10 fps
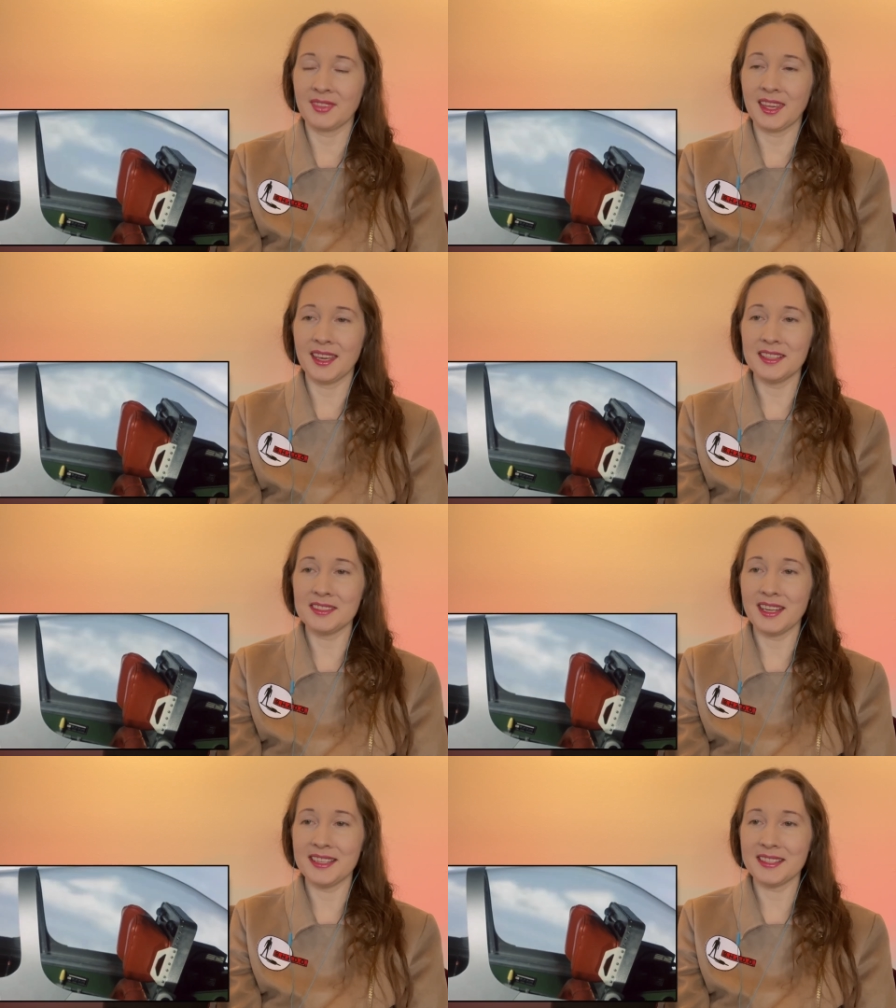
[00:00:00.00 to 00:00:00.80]
It's
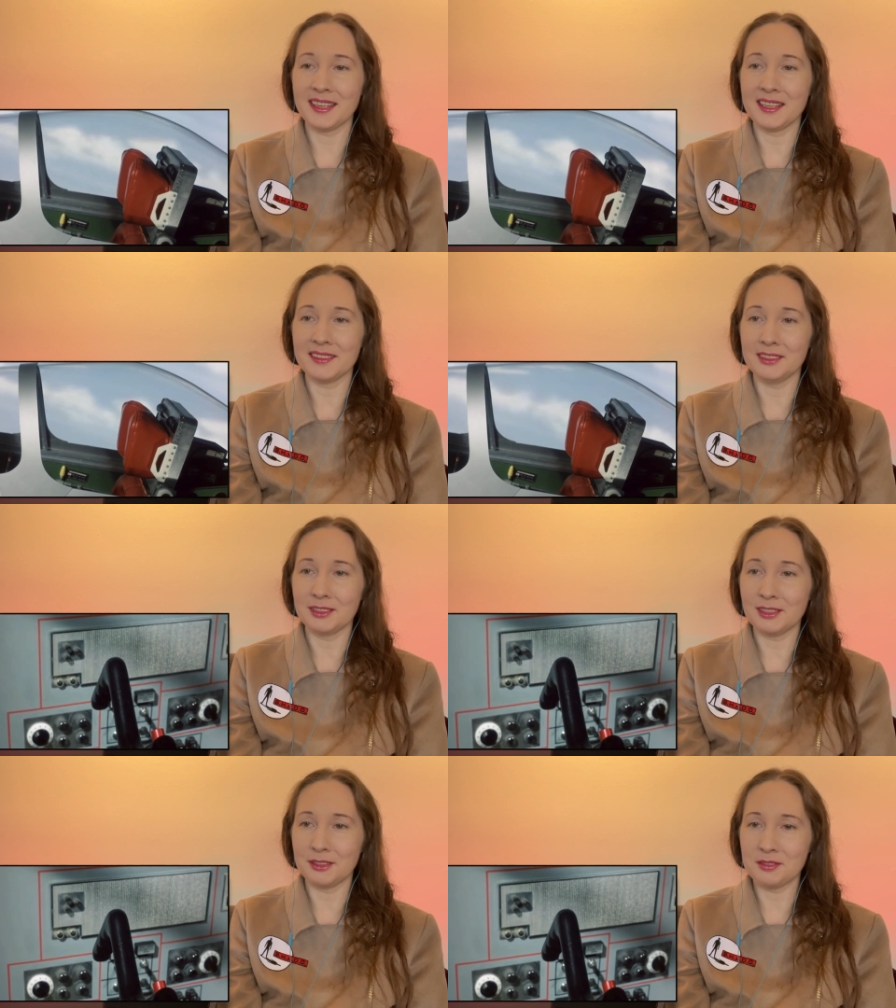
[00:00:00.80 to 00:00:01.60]
nice getting little
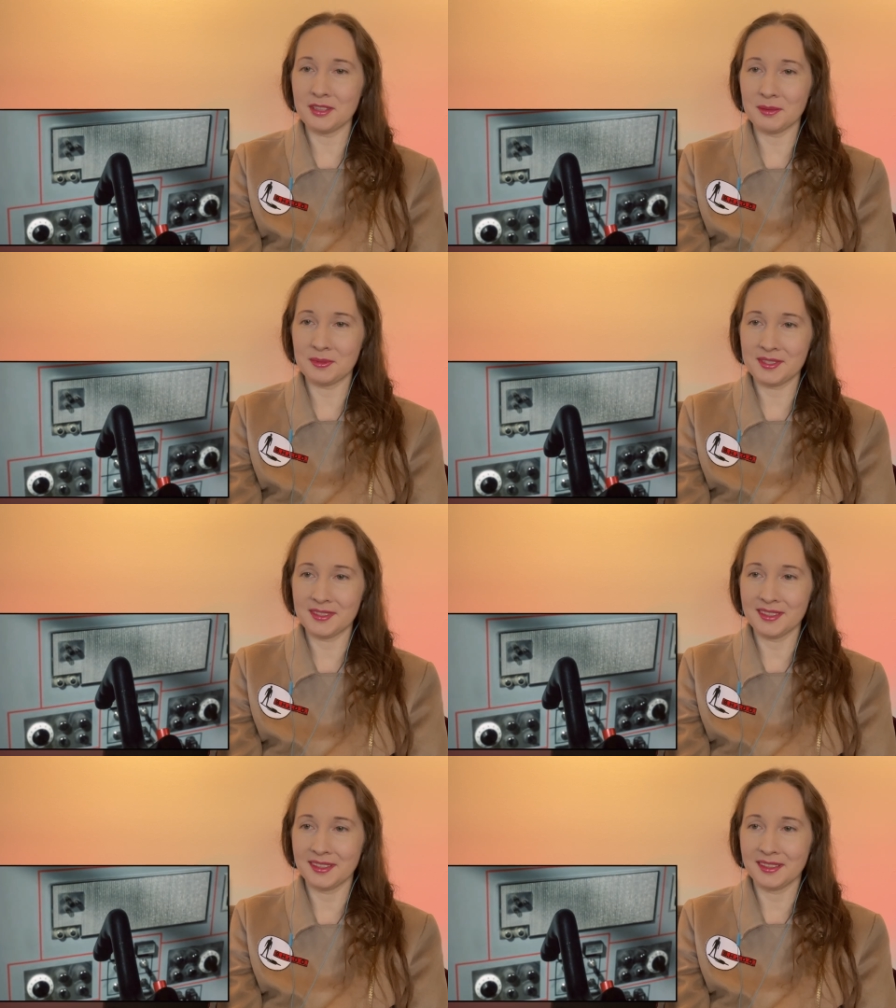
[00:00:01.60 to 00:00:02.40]
close-ups
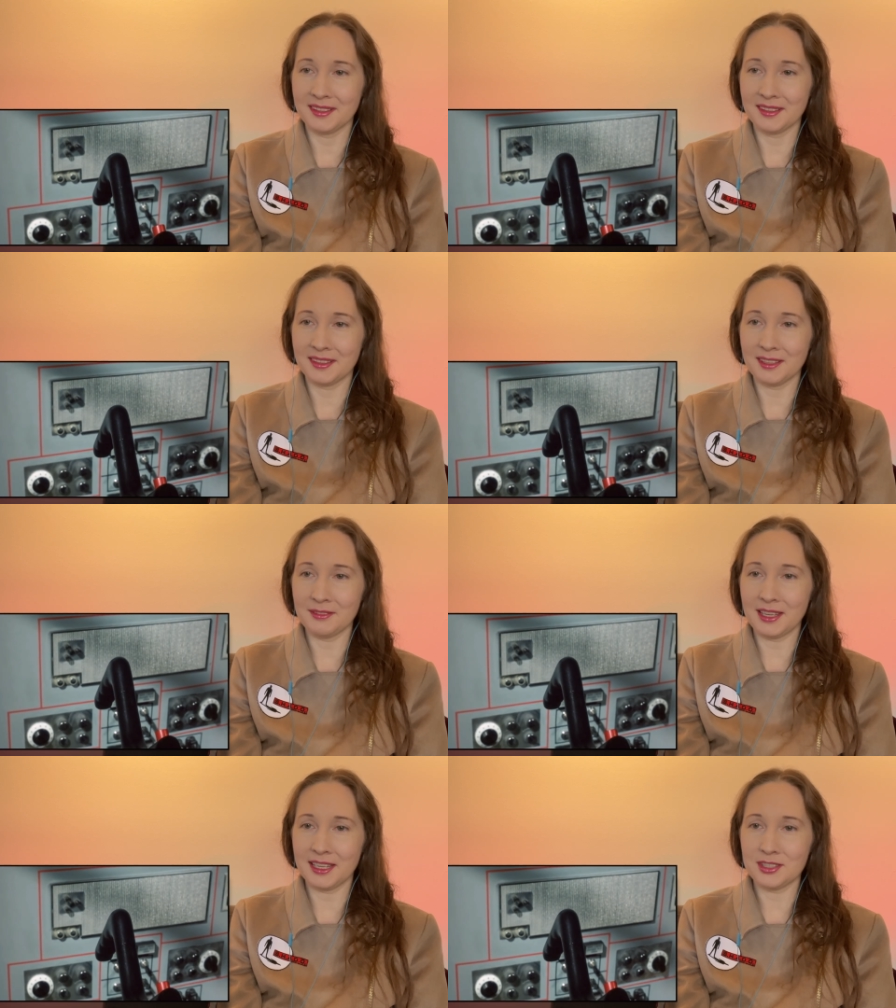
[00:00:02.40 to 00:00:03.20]
of
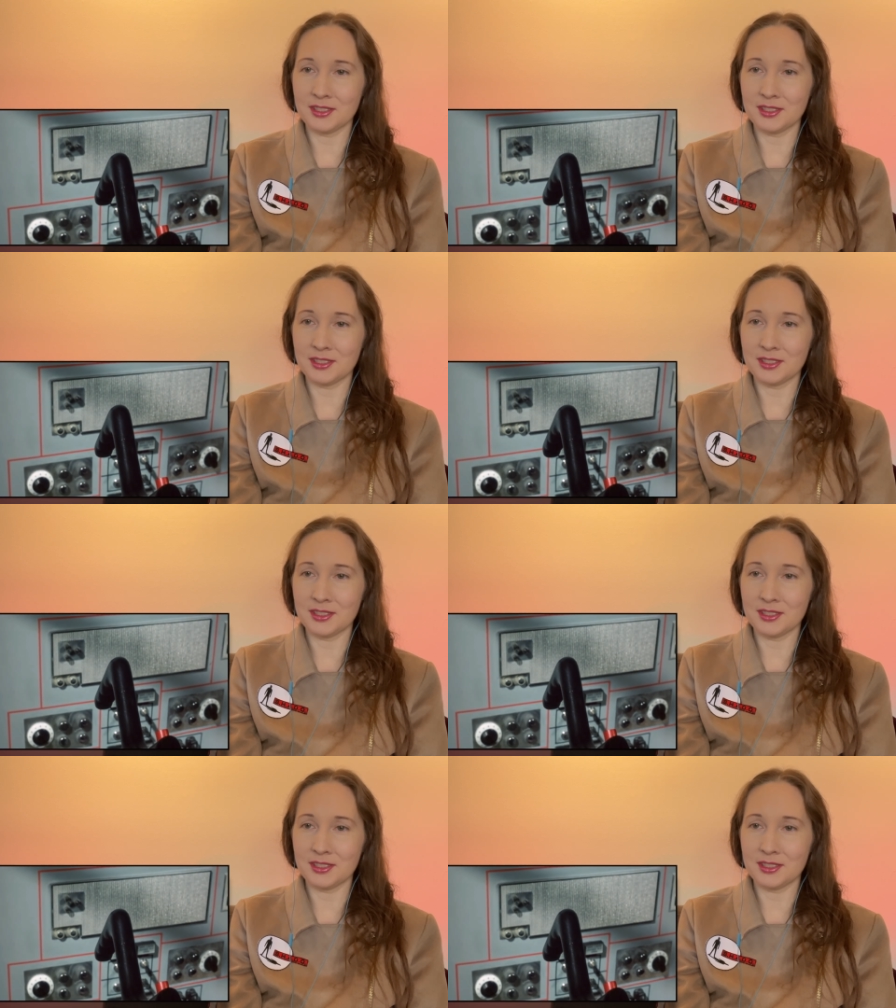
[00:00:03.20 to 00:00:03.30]
the Angel